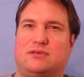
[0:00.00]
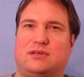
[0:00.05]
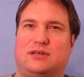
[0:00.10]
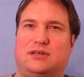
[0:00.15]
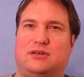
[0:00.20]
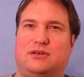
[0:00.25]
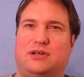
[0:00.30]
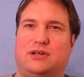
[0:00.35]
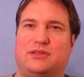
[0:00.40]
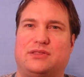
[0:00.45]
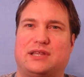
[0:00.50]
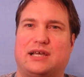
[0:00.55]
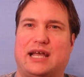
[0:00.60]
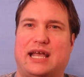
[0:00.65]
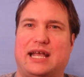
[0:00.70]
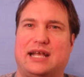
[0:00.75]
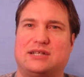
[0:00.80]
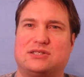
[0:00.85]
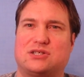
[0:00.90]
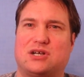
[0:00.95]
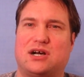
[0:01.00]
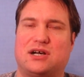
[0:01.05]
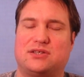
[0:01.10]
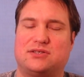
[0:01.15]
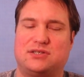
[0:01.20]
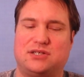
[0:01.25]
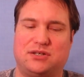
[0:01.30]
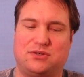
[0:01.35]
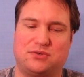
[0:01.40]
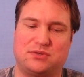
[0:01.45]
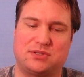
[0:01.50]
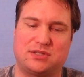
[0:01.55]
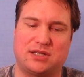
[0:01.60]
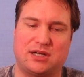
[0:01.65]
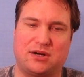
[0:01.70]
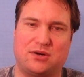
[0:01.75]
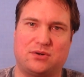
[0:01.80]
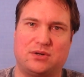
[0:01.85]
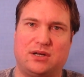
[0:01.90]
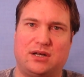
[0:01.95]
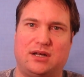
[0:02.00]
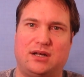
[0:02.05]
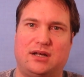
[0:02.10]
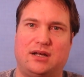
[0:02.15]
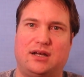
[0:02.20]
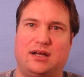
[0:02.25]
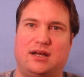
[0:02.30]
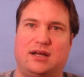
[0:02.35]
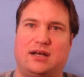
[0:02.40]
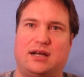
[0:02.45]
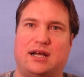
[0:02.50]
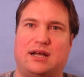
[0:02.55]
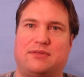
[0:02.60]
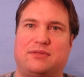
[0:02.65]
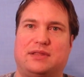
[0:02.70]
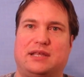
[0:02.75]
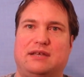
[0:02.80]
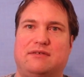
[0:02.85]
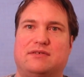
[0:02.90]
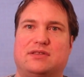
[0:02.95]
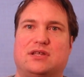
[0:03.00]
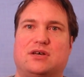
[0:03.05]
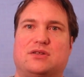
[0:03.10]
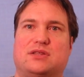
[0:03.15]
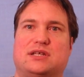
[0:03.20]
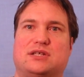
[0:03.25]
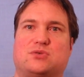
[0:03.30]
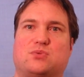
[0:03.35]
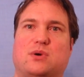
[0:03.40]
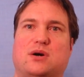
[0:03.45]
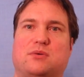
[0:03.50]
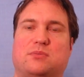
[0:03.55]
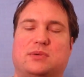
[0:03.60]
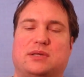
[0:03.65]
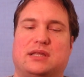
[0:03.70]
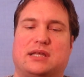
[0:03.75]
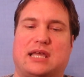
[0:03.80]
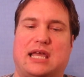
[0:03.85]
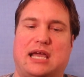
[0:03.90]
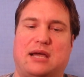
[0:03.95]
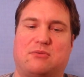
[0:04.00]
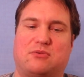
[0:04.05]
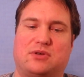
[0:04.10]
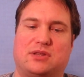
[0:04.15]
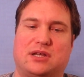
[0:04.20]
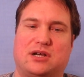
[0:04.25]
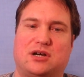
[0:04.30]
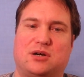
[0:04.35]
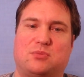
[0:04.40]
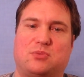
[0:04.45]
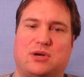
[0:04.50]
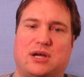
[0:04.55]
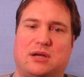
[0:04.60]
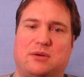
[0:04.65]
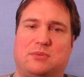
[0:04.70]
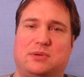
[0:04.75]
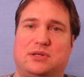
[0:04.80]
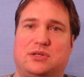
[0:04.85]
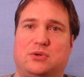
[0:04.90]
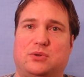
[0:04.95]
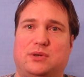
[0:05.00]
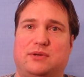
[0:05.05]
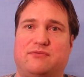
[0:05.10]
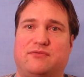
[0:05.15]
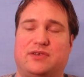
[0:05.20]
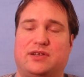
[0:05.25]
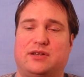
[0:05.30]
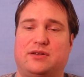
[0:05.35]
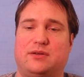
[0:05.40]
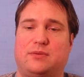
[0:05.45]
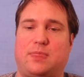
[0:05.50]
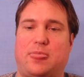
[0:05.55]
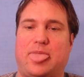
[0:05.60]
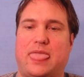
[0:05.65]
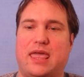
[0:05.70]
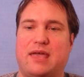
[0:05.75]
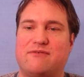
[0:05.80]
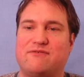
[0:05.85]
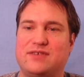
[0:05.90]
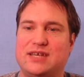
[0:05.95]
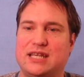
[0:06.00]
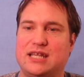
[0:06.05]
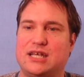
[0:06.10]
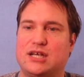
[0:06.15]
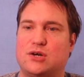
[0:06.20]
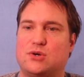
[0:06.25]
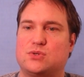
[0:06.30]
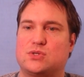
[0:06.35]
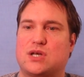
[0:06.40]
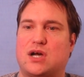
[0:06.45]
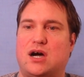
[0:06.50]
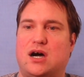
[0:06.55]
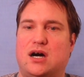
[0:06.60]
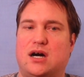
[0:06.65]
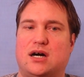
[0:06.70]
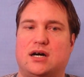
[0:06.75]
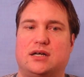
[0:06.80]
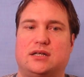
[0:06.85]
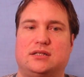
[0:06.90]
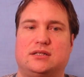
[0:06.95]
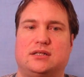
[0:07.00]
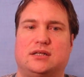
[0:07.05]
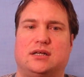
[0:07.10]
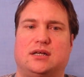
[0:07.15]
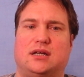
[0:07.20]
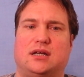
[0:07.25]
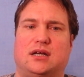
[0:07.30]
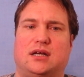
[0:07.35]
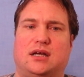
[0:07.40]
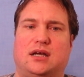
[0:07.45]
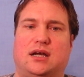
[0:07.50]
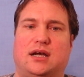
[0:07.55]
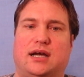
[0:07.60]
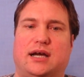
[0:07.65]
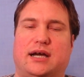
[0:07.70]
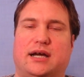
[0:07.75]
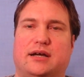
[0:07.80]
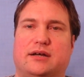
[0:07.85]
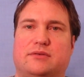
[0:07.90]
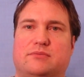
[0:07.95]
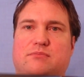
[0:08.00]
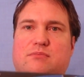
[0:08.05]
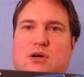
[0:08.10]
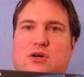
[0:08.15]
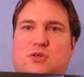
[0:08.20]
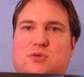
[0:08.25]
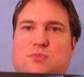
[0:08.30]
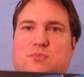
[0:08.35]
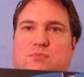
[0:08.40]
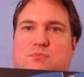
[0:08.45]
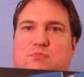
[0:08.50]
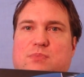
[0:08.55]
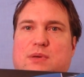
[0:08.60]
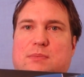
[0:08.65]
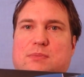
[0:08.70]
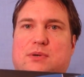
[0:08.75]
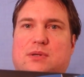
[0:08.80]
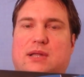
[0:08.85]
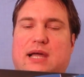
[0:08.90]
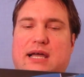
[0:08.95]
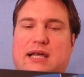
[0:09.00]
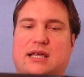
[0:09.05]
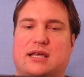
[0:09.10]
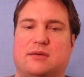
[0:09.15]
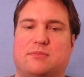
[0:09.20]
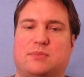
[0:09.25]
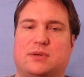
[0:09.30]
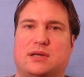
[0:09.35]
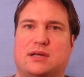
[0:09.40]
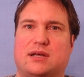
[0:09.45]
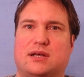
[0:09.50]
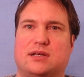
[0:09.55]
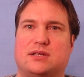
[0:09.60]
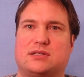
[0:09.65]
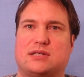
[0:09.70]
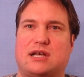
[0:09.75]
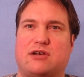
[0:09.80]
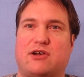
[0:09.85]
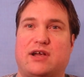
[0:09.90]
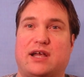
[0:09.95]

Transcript: you need the hands-on too. So even though this won't be the camera that I'll probably be doing videos on, most people like it because